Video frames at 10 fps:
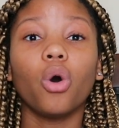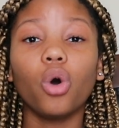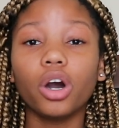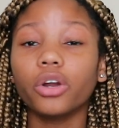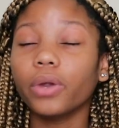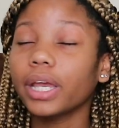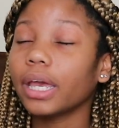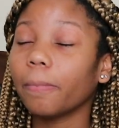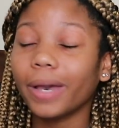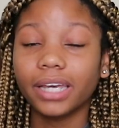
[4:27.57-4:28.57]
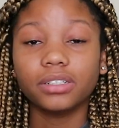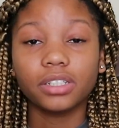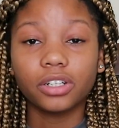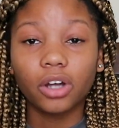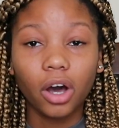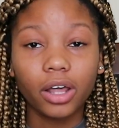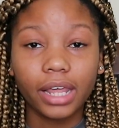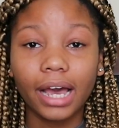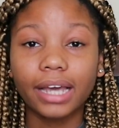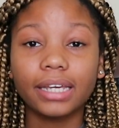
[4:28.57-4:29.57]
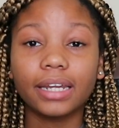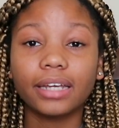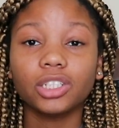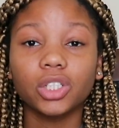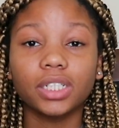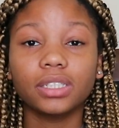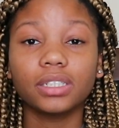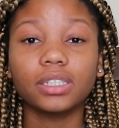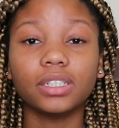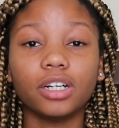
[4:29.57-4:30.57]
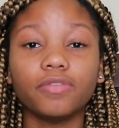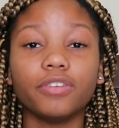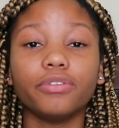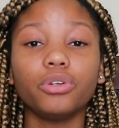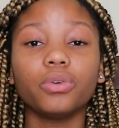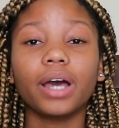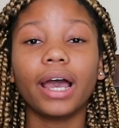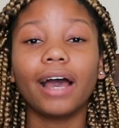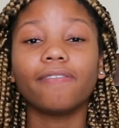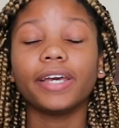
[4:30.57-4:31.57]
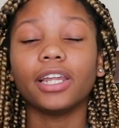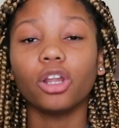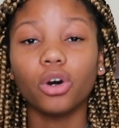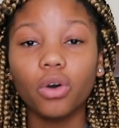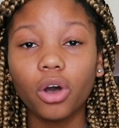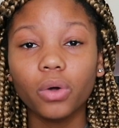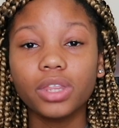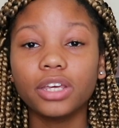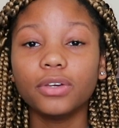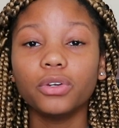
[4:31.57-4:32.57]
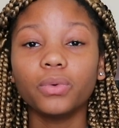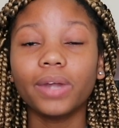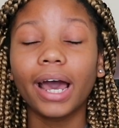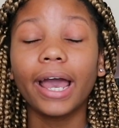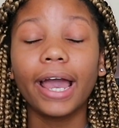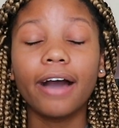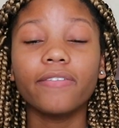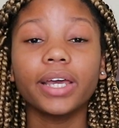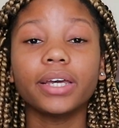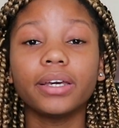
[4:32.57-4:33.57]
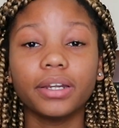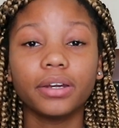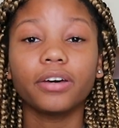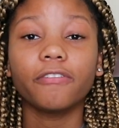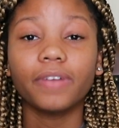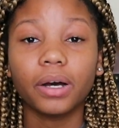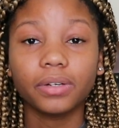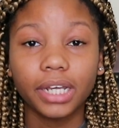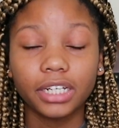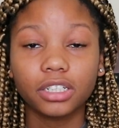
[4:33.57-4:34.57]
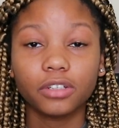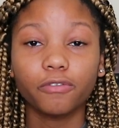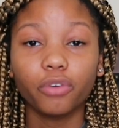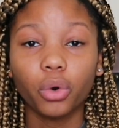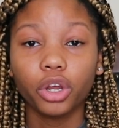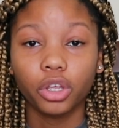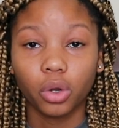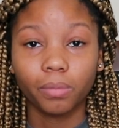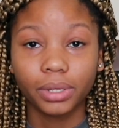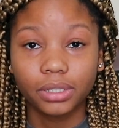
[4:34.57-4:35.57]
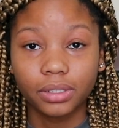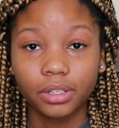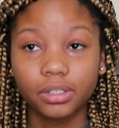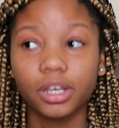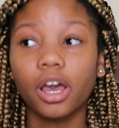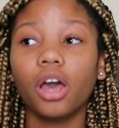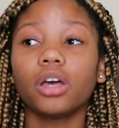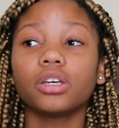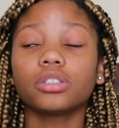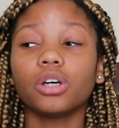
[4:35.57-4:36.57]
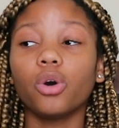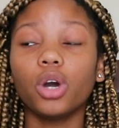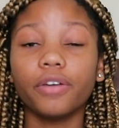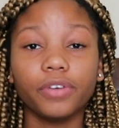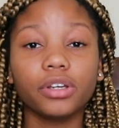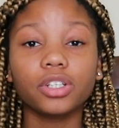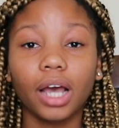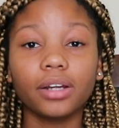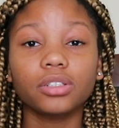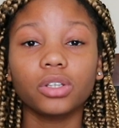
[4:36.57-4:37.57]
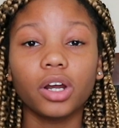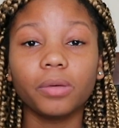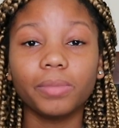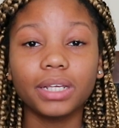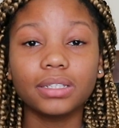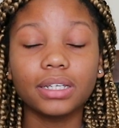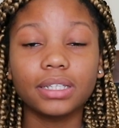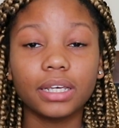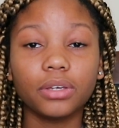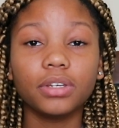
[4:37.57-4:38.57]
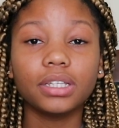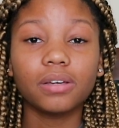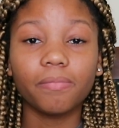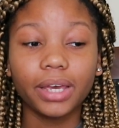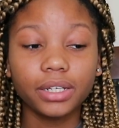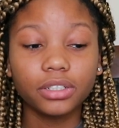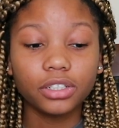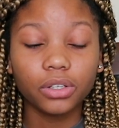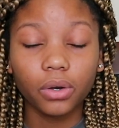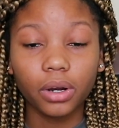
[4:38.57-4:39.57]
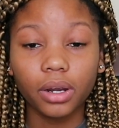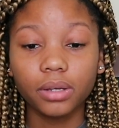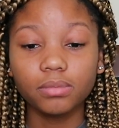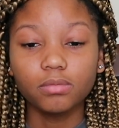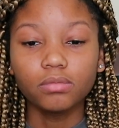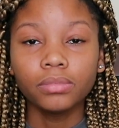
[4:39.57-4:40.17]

ordering and packaging and all that. I cannot stress this enough. If you do not have a logo, then you do not have a good enough foundation for your business. So if you're trying to start a business, then you need to make sure